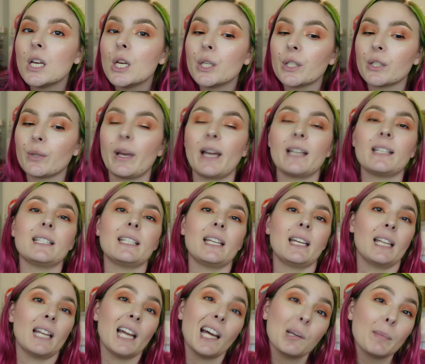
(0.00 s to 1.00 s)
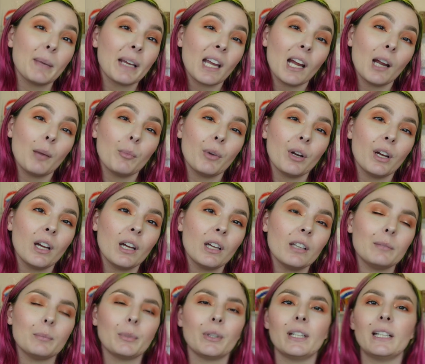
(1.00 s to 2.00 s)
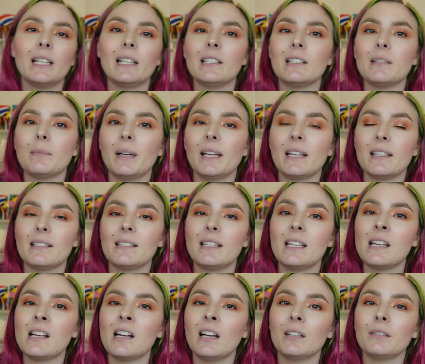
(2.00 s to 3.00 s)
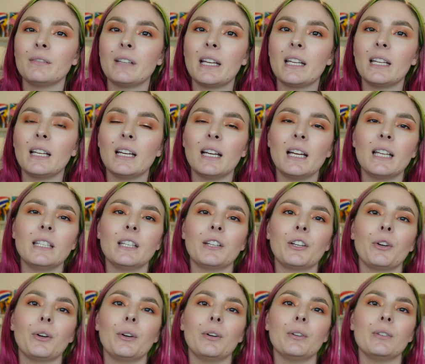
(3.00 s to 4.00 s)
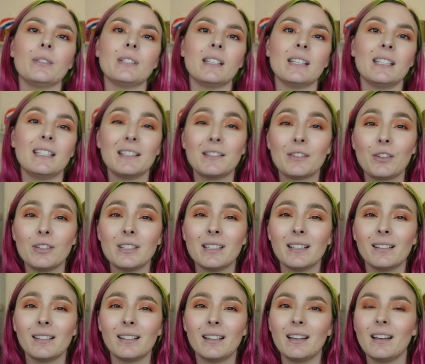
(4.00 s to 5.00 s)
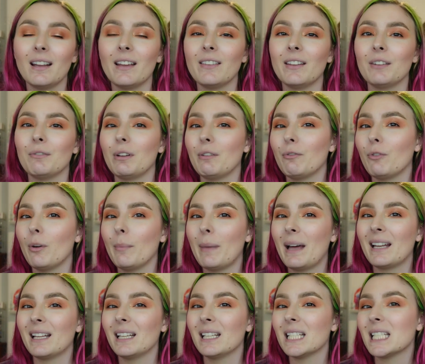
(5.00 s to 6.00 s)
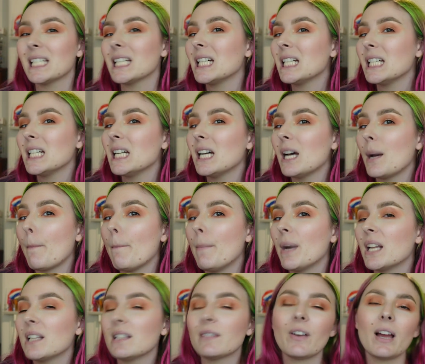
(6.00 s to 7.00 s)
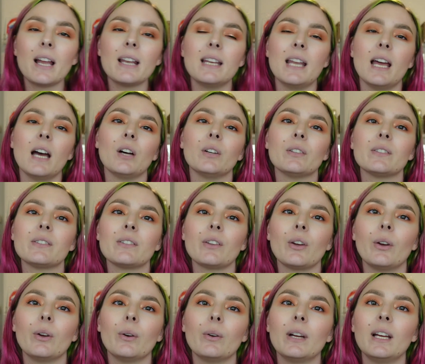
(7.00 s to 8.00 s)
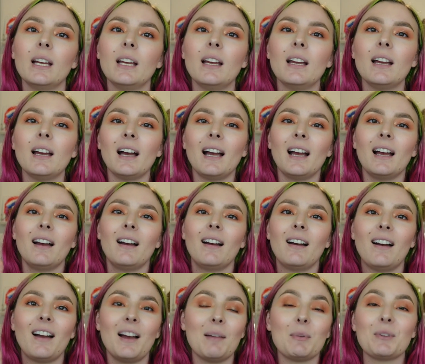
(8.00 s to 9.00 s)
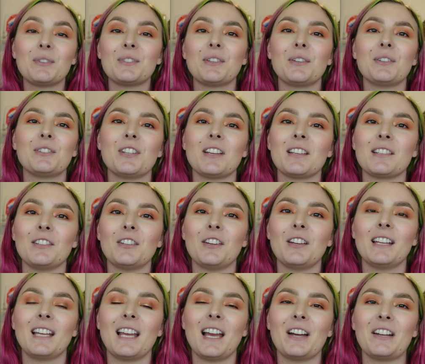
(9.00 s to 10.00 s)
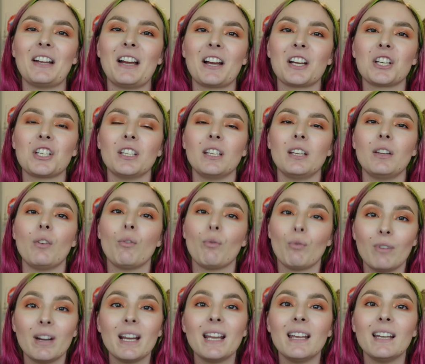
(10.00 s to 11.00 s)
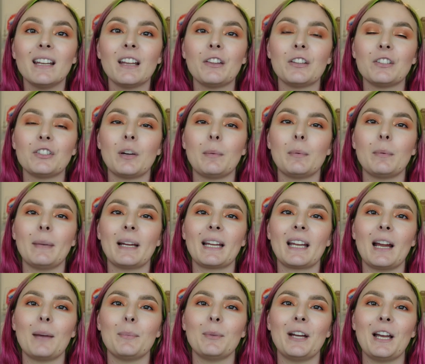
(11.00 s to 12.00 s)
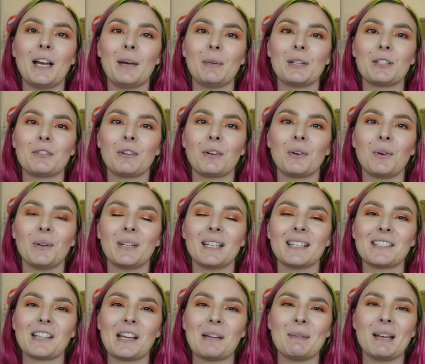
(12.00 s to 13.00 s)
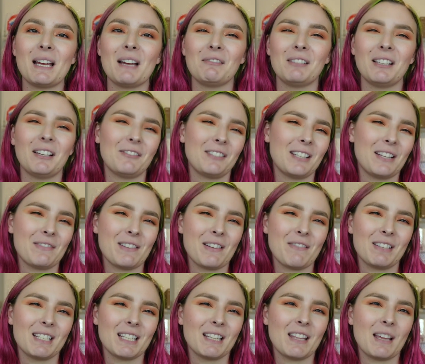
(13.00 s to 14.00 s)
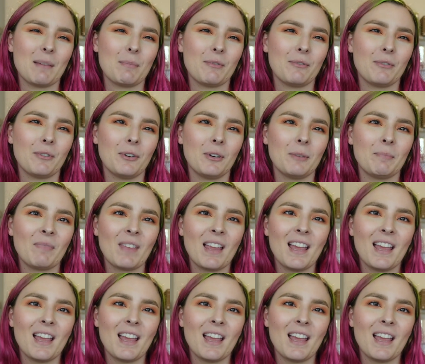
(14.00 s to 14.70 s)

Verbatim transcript: So I had to take it out of my camera and put it into my SD card reader and then go to the disk utility and then reformat it but it's fine now. So I'm also just learning how to actually read at the top of my camera how much recording time I have left. I've never done that before.